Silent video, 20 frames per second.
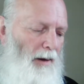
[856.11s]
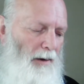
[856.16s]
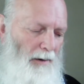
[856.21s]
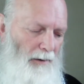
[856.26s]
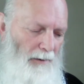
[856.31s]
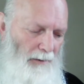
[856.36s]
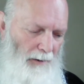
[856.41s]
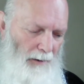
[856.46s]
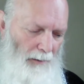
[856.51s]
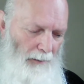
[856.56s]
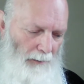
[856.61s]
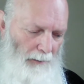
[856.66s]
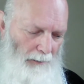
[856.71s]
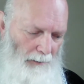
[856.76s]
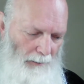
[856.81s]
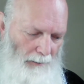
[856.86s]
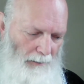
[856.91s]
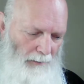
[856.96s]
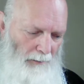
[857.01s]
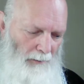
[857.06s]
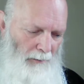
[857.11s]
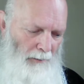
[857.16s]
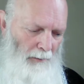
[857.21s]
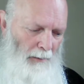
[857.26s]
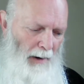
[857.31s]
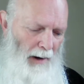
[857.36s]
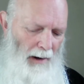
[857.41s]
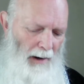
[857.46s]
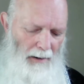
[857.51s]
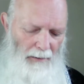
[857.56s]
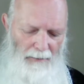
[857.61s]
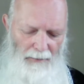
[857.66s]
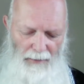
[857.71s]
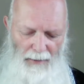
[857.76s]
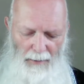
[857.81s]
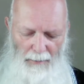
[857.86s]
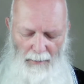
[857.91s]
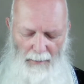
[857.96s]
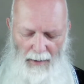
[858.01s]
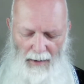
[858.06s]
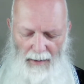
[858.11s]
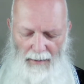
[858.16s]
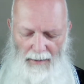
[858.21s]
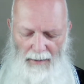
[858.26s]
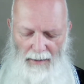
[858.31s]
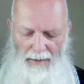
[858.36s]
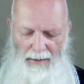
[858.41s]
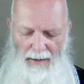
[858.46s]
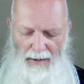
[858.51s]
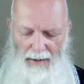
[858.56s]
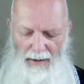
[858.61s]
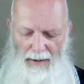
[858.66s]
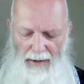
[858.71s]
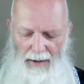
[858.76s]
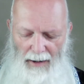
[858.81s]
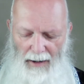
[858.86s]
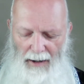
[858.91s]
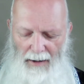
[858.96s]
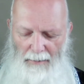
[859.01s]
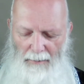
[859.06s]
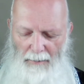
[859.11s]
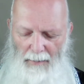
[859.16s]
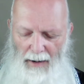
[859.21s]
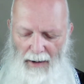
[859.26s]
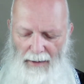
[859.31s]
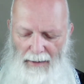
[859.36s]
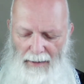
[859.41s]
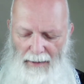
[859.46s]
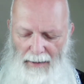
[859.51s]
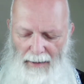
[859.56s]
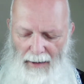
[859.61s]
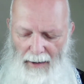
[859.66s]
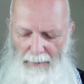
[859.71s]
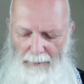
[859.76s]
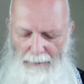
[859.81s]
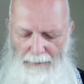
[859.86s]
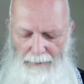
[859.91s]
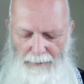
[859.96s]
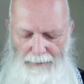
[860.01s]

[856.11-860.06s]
So male and female, he made them.